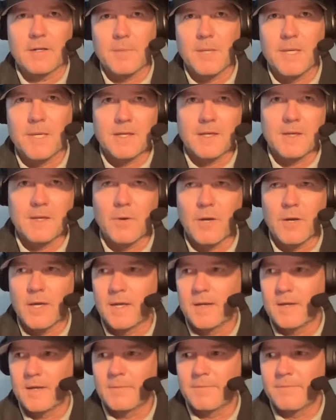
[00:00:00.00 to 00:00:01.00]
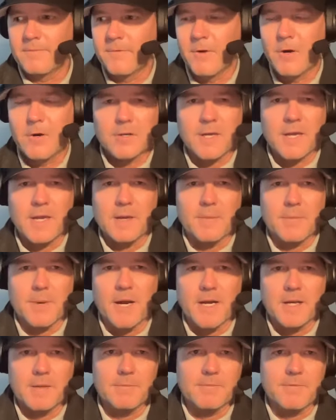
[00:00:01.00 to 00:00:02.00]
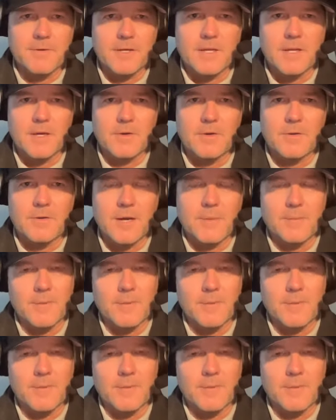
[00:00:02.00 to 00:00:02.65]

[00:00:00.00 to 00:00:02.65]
to be anyway a fall camp hype video.